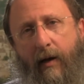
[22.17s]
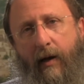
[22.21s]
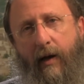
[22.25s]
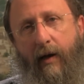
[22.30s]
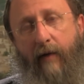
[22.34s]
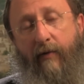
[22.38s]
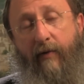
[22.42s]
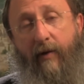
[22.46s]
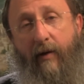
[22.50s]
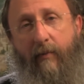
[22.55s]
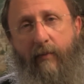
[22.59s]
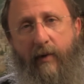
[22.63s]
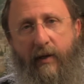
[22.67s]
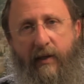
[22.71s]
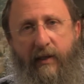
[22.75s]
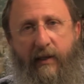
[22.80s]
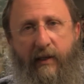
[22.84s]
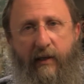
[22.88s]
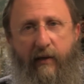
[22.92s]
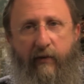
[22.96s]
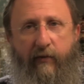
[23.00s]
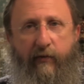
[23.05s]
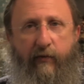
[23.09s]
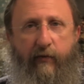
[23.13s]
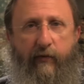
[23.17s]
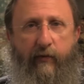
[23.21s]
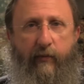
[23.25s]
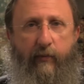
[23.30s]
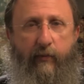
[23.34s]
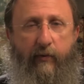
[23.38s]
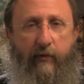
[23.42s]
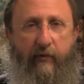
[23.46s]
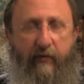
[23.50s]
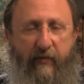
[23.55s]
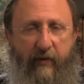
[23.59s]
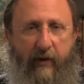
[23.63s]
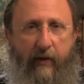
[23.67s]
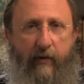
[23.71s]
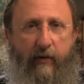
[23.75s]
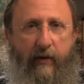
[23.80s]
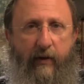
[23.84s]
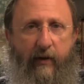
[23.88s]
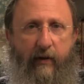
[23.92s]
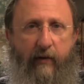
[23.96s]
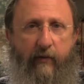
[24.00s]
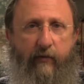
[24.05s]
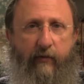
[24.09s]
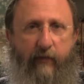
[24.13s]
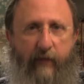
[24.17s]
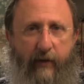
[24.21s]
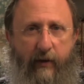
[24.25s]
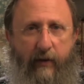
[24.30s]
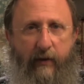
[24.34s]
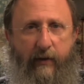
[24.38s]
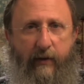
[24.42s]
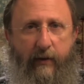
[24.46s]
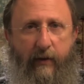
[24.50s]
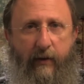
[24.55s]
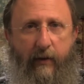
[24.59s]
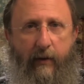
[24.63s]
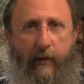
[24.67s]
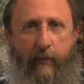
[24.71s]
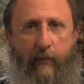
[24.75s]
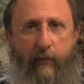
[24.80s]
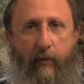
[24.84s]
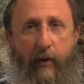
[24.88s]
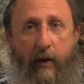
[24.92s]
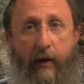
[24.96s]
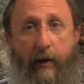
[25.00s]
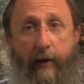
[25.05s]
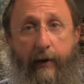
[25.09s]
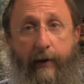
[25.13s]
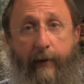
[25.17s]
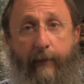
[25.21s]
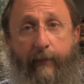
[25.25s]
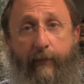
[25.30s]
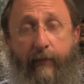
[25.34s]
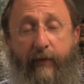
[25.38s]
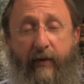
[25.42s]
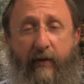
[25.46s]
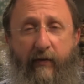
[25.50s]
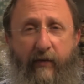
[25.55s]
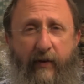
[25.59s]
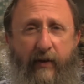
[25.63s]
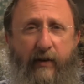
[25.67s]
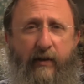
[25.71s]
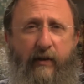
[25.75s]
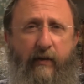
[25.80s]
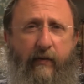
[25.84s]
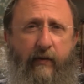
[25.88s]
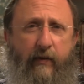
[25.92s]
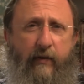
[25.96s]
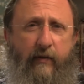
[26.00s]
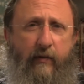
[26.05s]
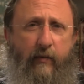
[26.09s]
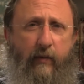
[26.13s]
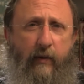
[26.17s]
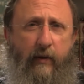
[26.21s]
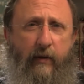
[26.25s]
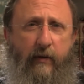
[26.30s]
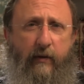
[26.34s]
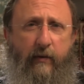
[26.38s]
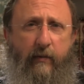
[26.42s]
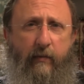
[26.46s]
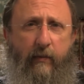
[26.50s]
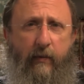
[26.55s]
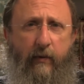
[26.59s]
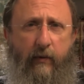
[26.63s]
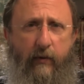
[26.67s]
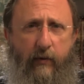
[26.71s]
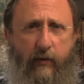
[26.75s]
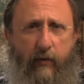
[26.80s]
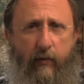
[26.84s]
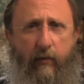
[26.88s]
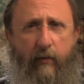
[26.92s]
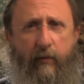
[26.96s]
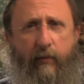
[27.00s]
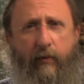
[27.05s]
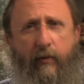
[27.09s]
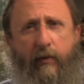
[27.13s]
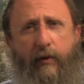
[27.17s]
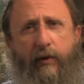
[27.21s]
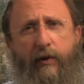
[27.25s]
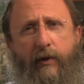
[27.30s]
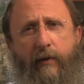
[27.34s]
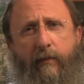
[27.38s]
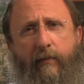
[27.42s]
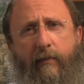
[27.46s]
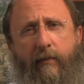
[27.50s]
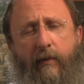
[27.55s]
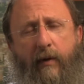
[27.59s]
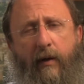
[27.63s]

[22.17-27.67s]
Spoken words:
I find myself profoundly affected by the events of this week's Torah portion.